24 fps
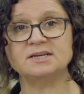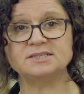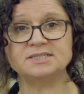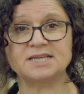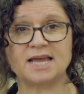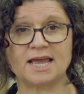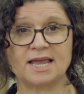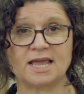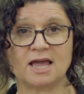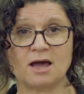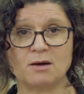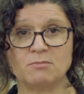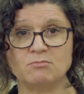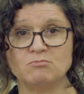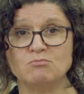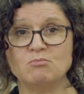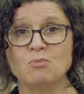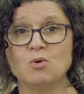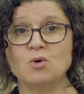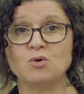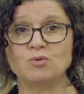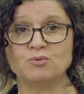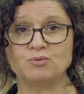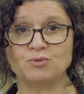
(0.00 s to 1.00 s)
now take up
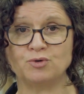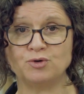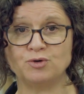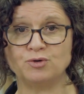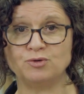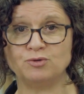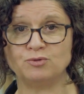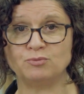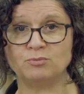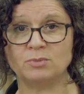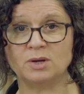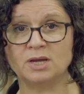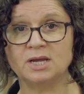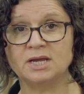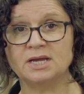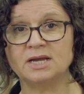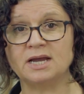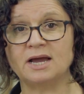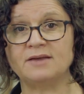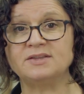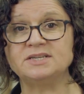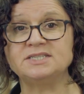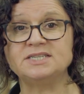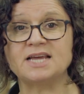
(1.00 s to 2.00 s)
more room
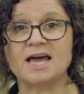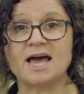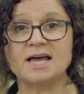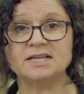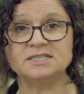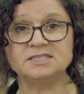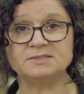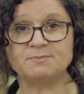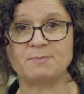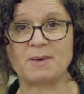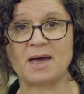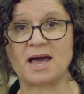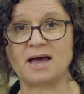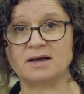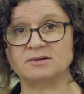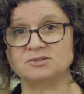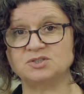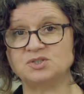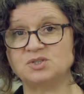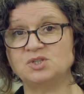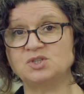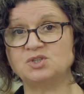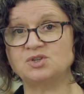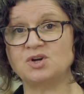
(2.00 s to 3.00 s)
and the dad's
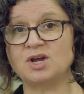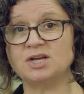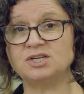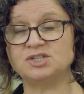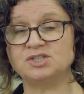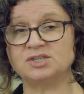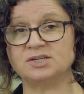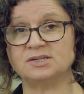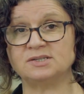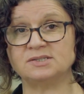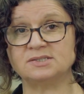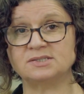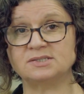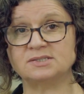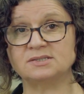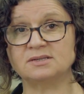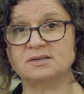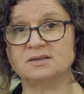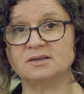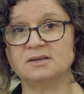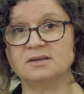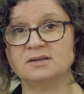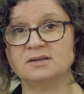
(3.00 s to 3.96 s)
pouch stretches.